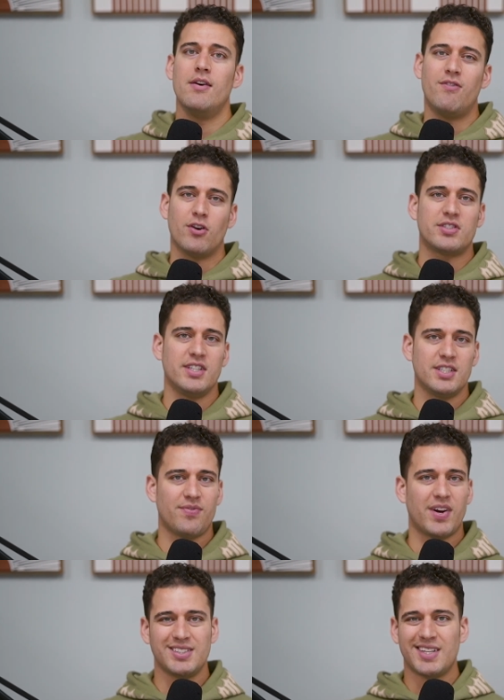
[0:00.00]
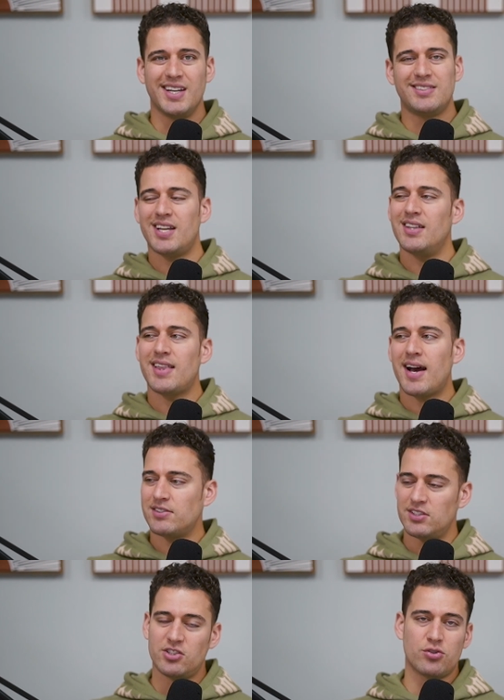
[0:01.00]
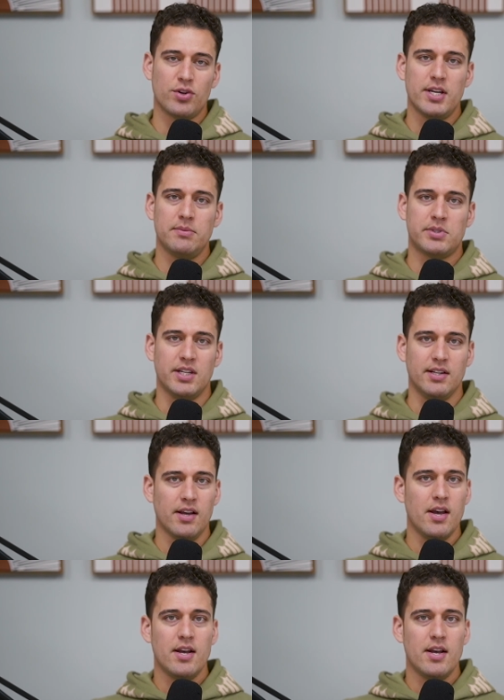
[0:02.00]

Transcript: Versus if I just get 10,000 streams and